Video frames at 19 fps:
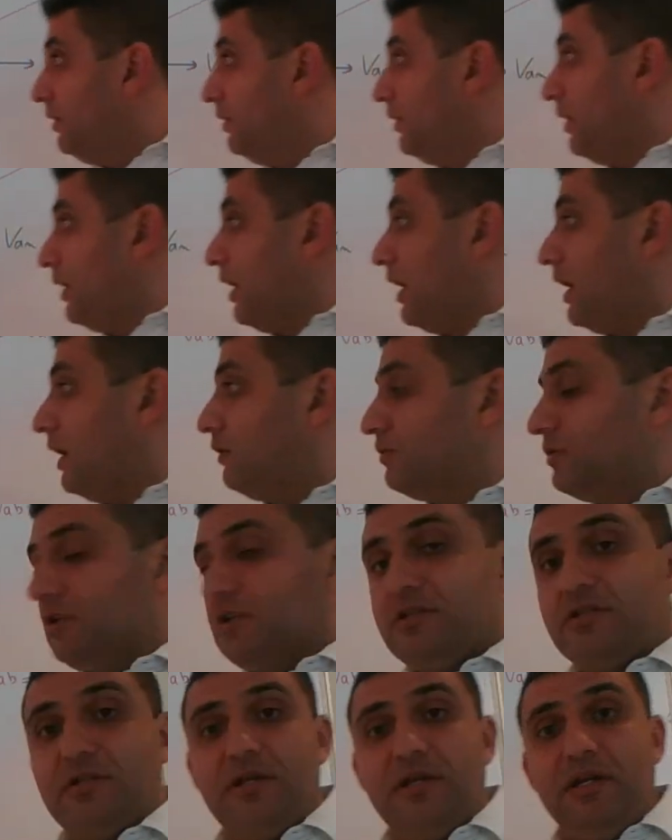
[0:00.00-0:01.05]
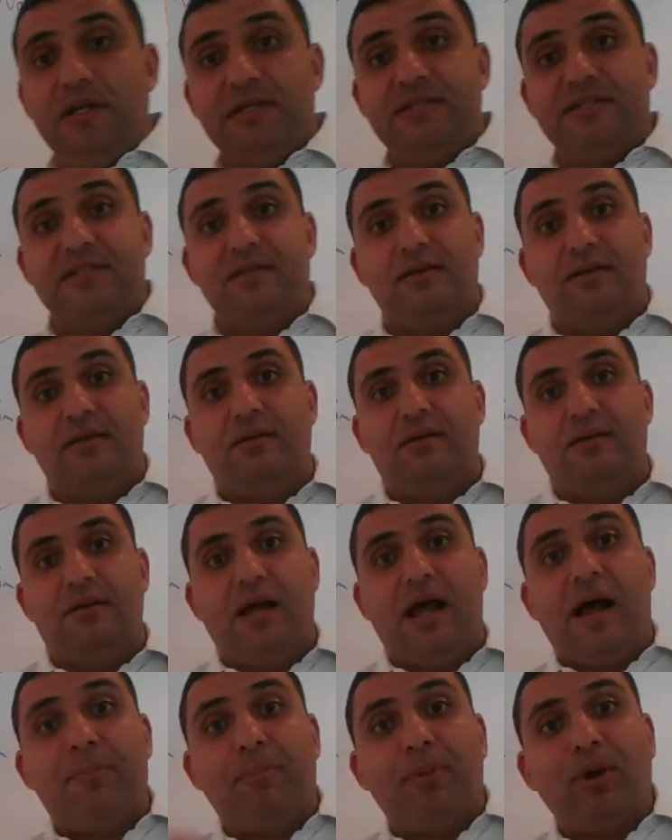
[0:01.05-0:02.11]
how this is
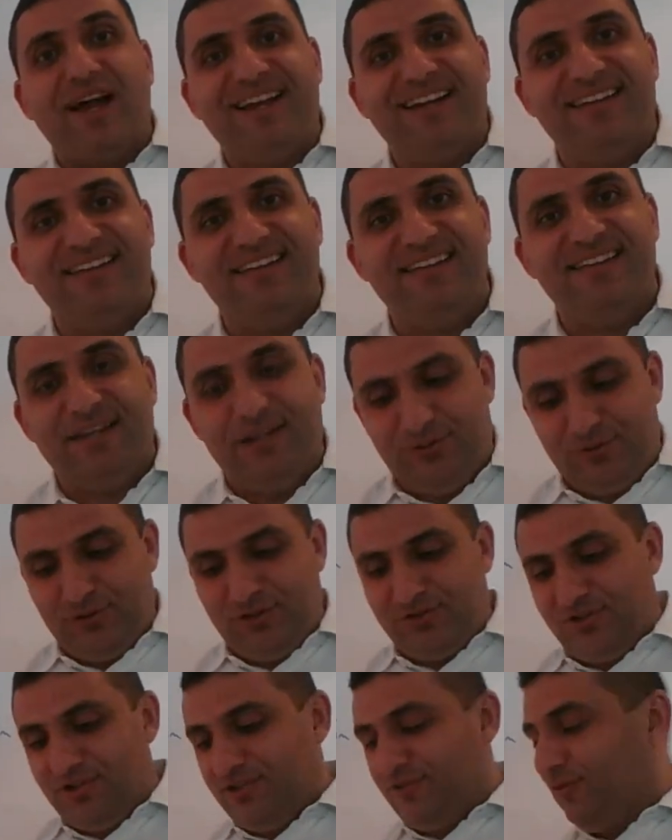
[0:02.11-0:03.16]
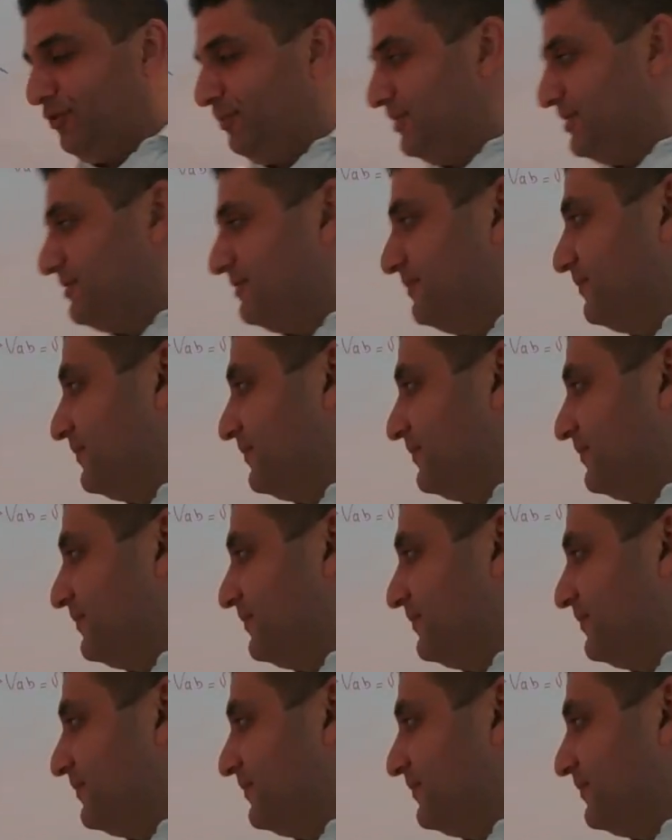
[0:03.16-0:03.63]
applied into the transformers.